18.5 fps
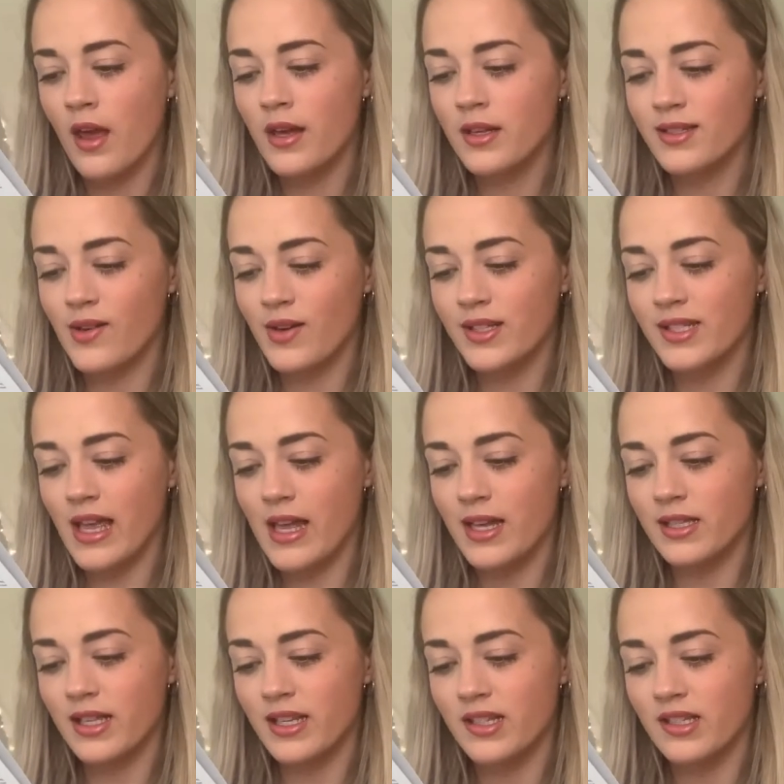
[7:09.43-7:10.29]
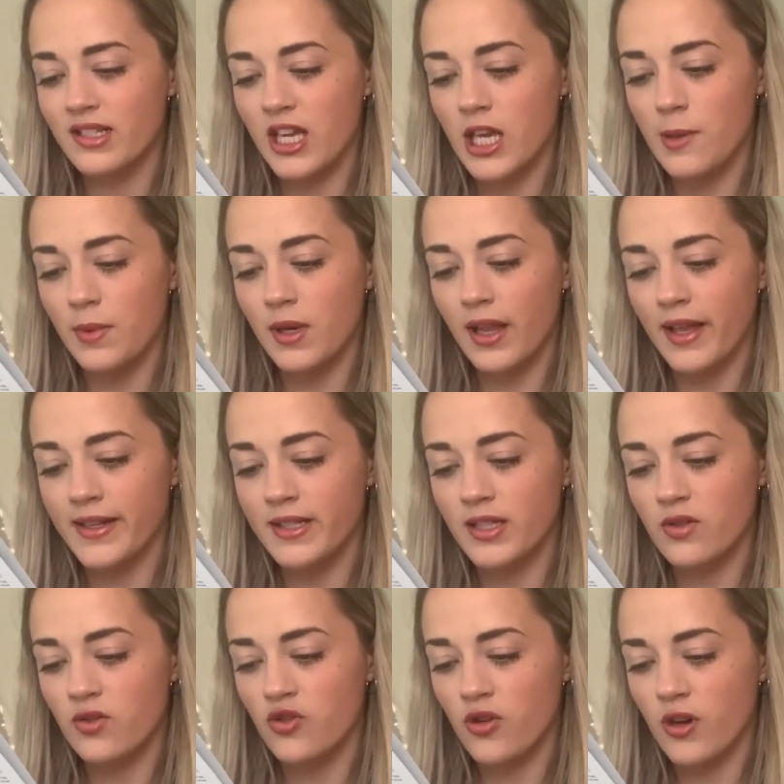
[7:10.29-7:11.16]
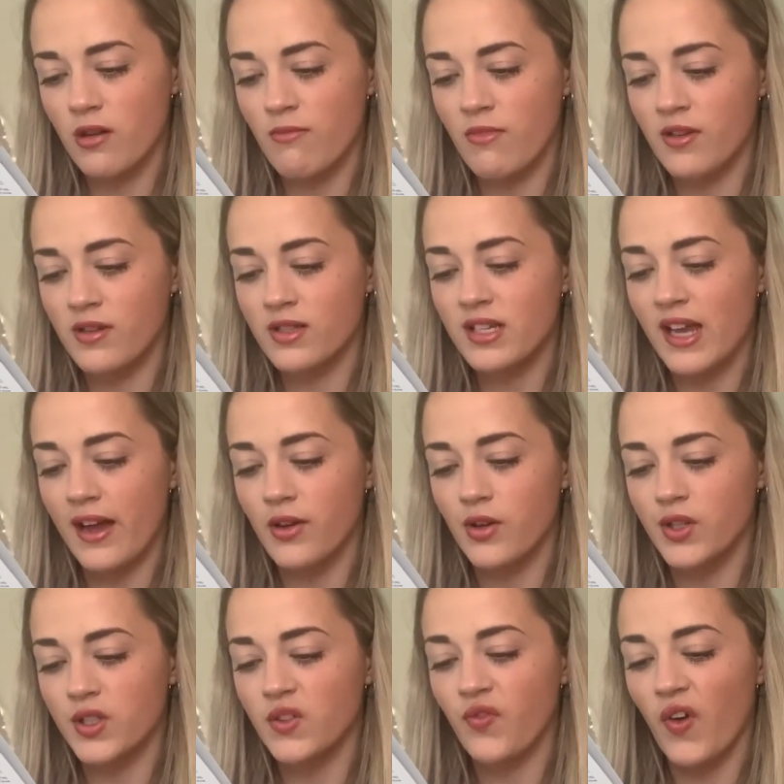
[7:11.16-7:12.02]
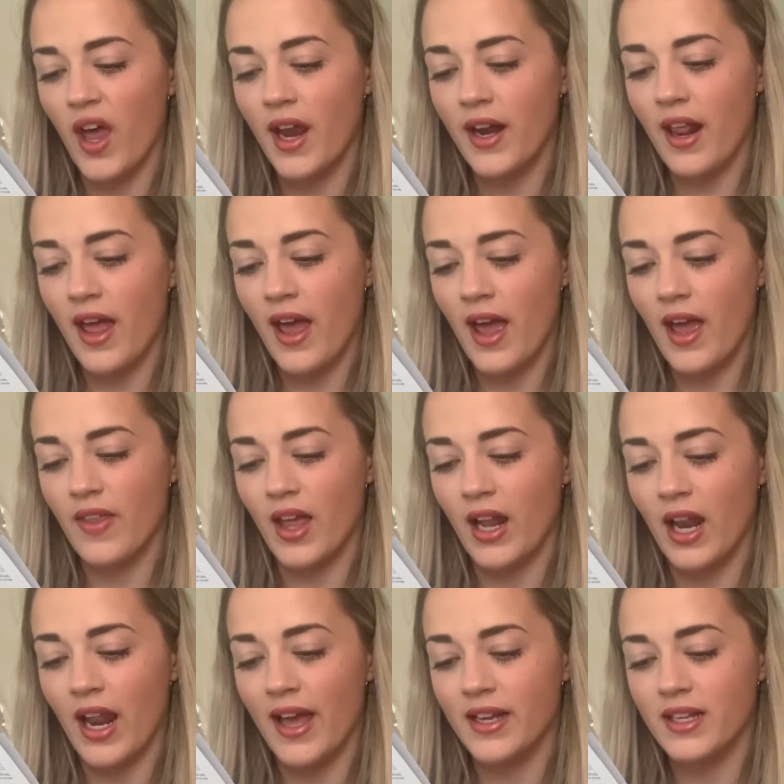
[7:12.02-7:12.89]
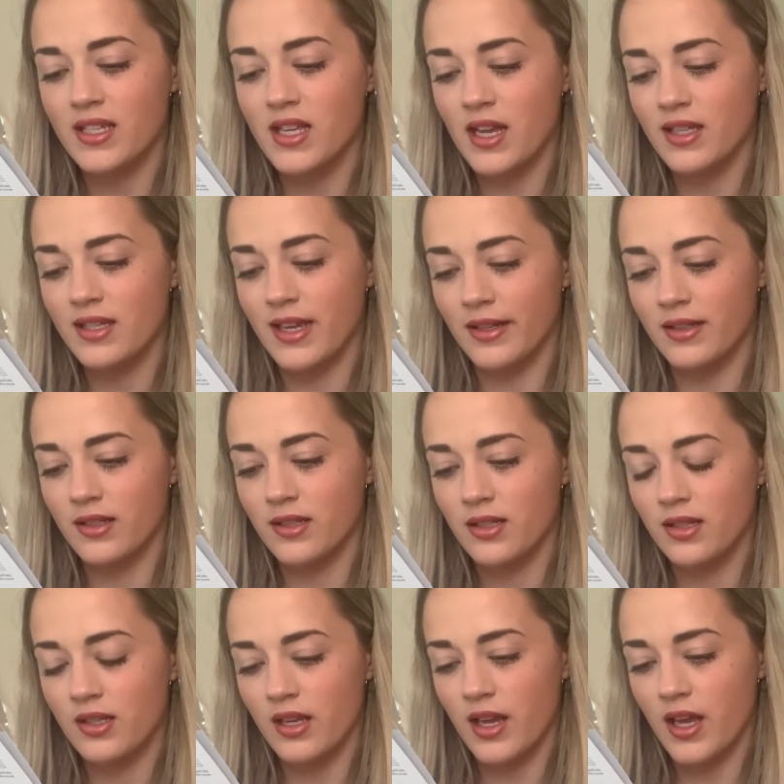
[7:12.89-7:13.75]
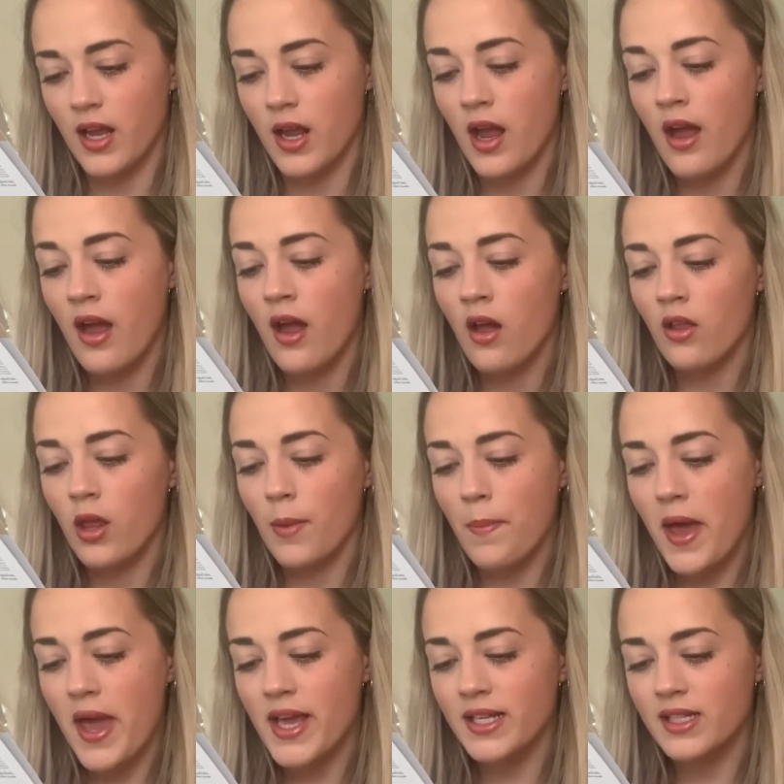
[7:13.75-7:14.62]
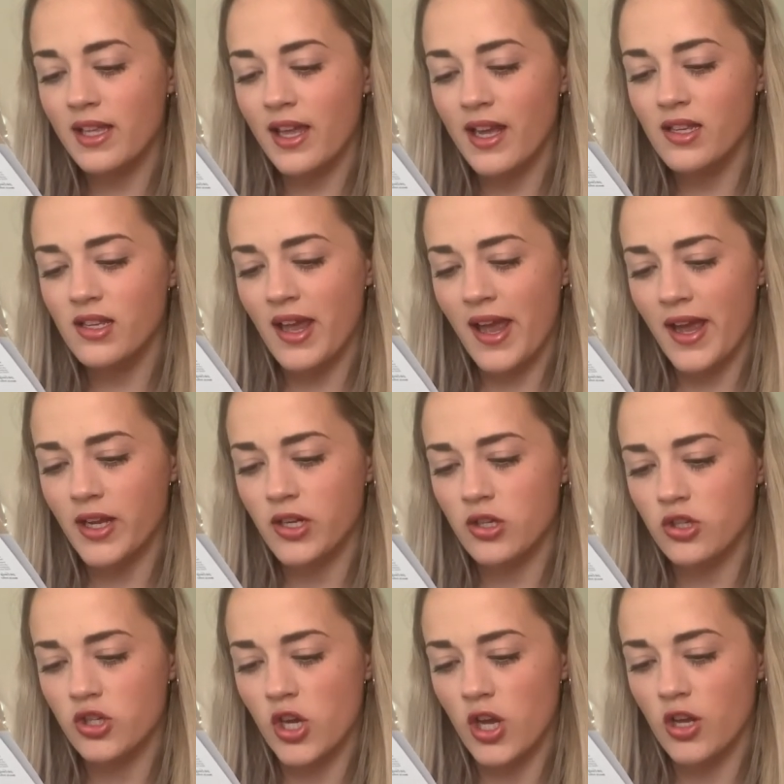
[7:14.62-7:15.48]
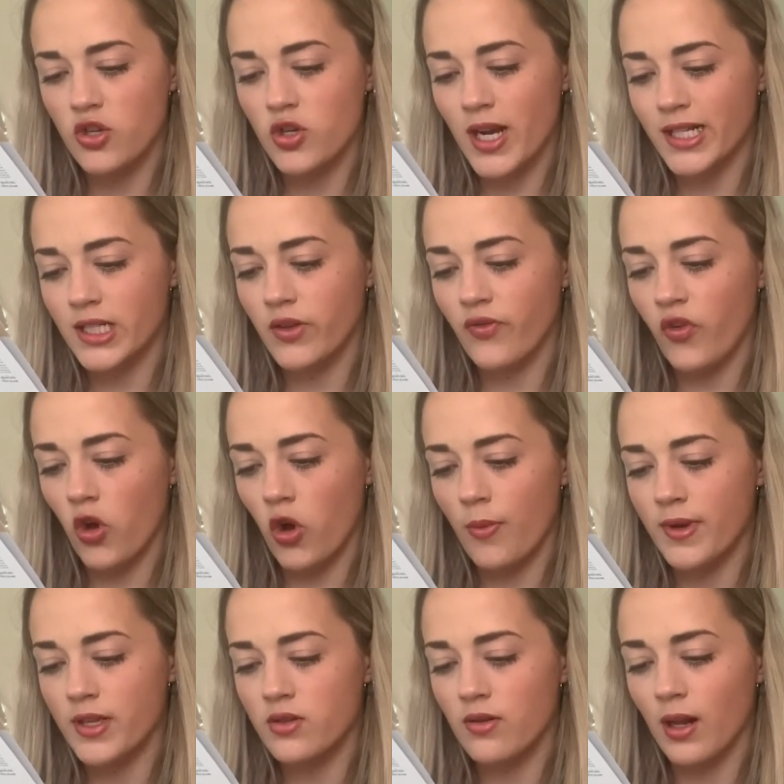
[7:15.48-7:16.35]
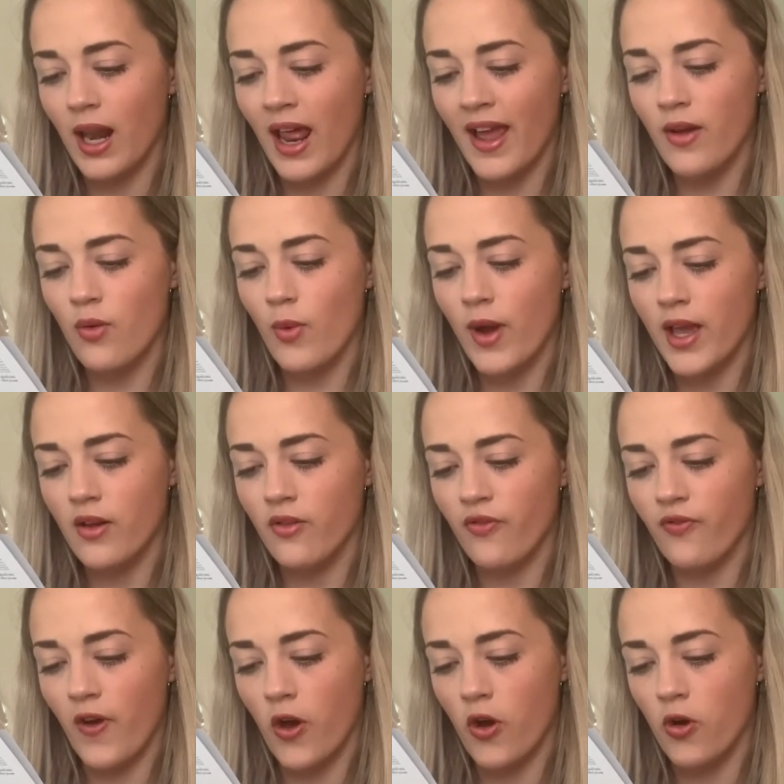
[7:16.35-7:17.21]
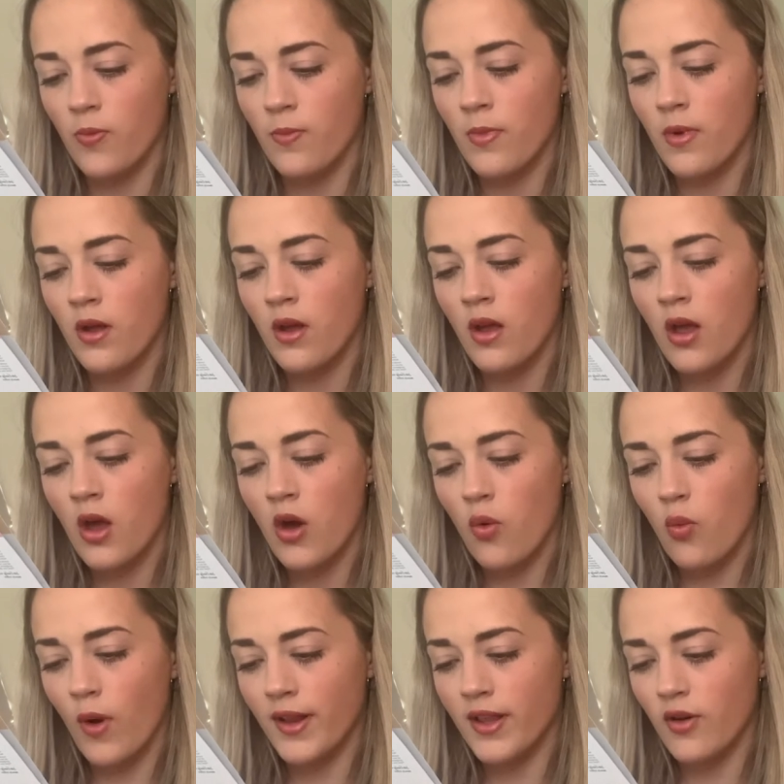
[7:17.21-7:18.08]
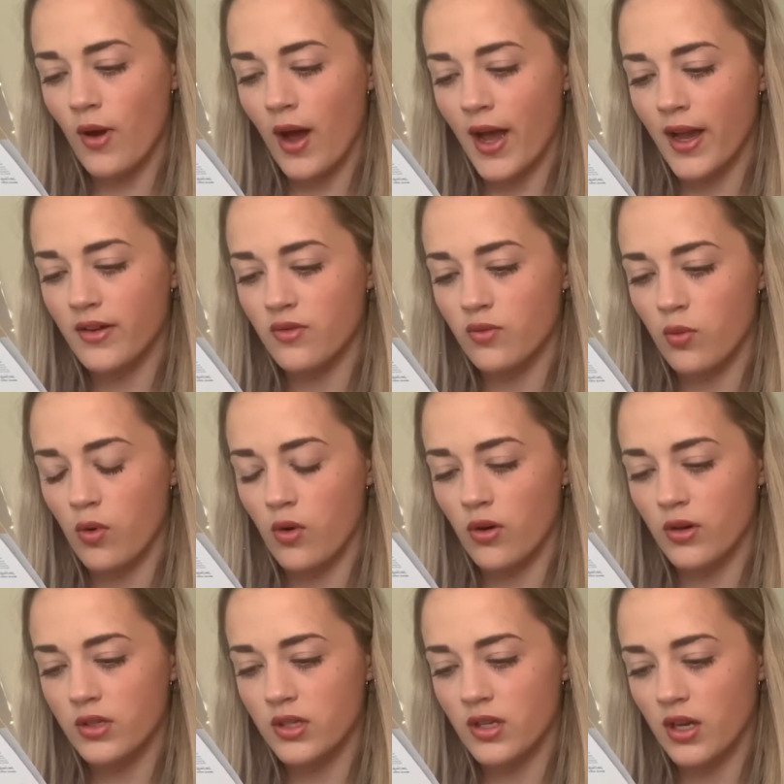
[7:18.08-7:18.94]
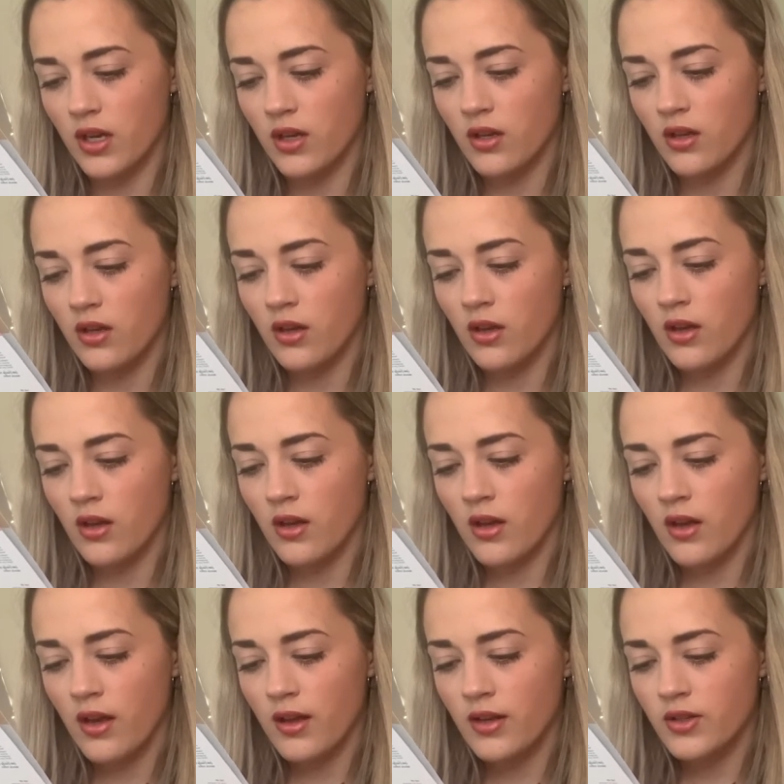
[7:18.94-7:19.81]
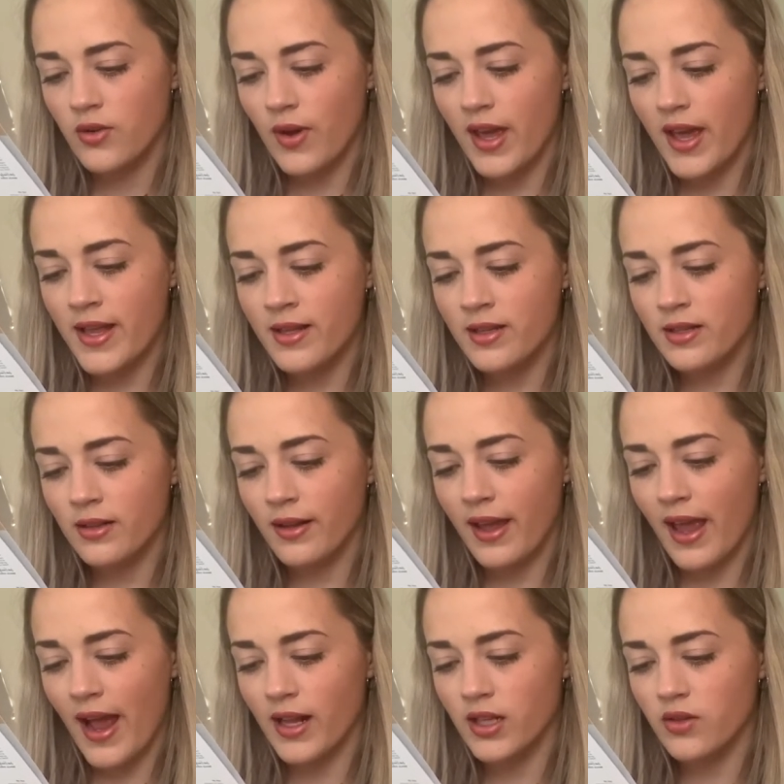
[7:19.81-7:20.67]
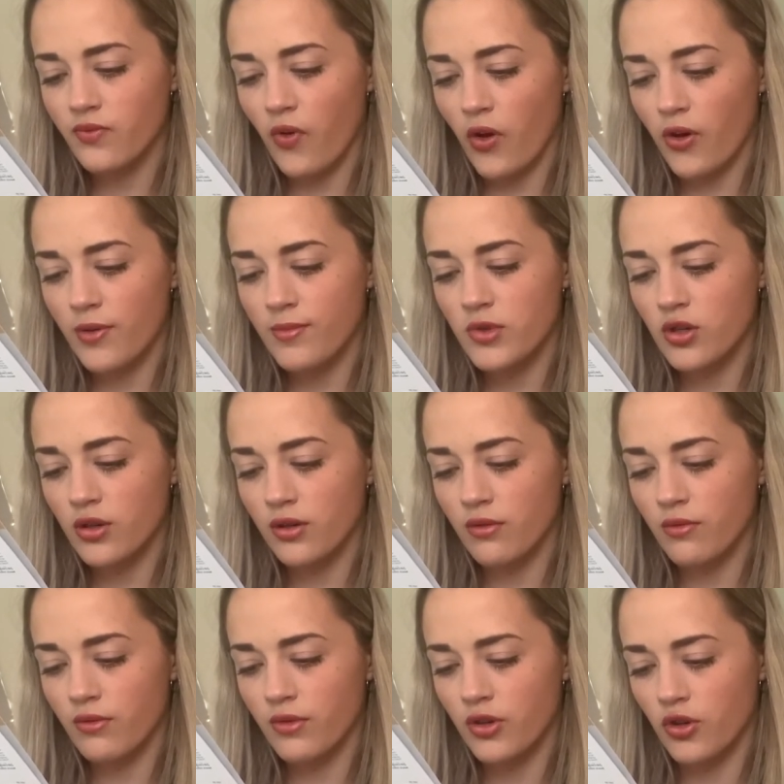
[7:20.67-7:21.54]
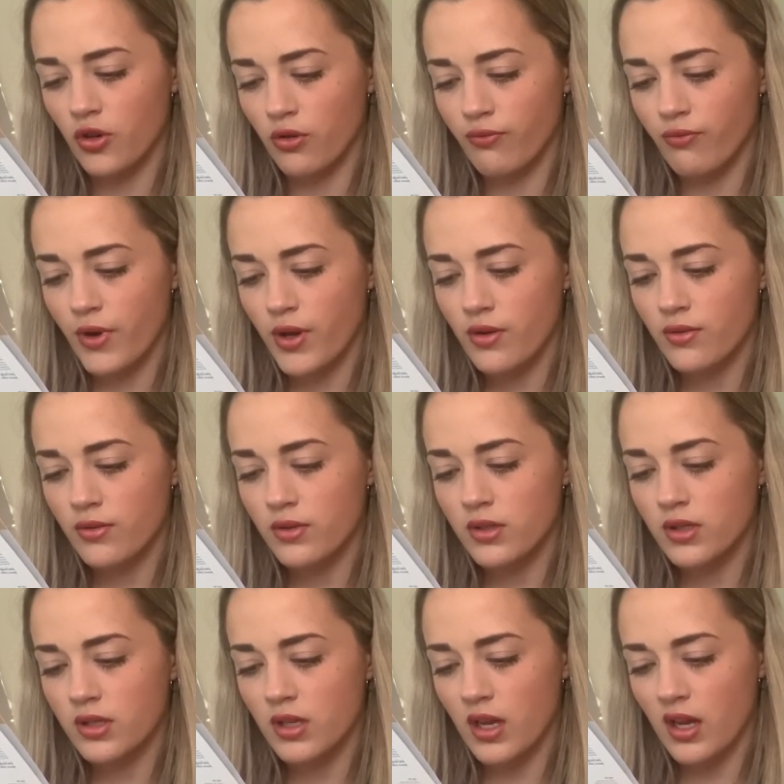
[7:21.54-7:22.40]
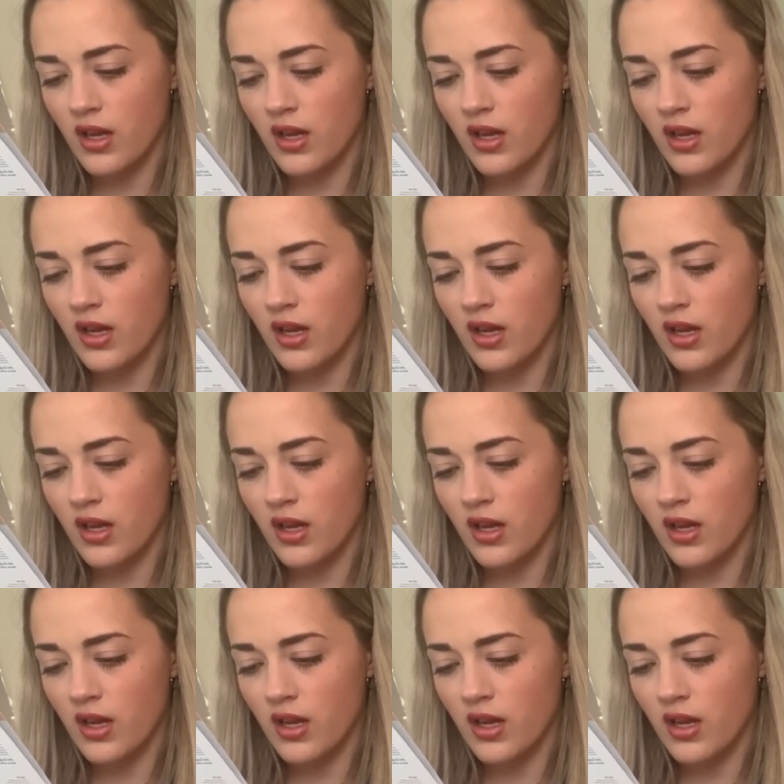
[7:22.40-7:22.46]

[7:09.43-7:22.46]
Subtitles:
So it says, this deep cleansing treatment tackles fine hair that lacks density. The paste-like texture transforms into a lightweight foam when you add water. So it instantly adds volume to your roots,